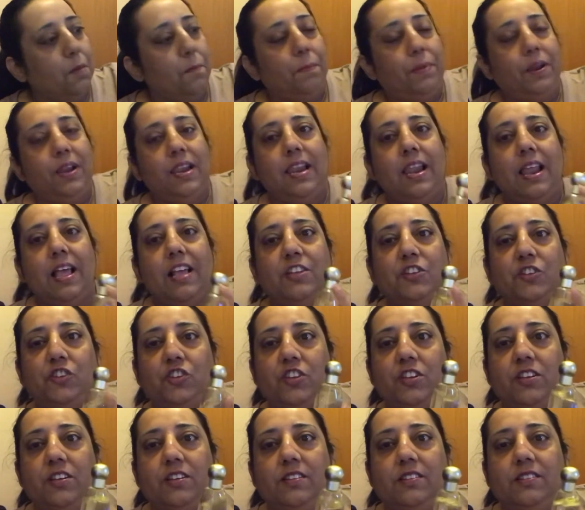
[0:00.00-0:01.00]

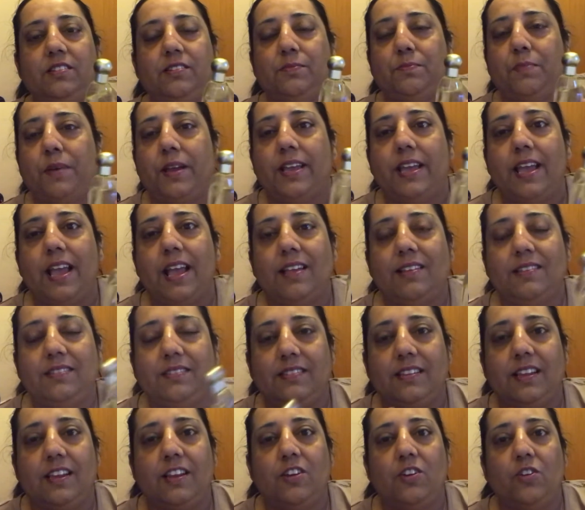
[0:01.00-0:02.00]
Pleasures by
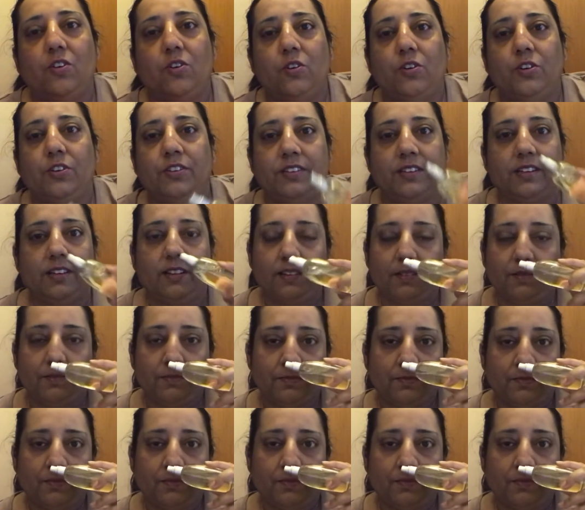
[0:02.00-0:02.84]
Estee Lauder.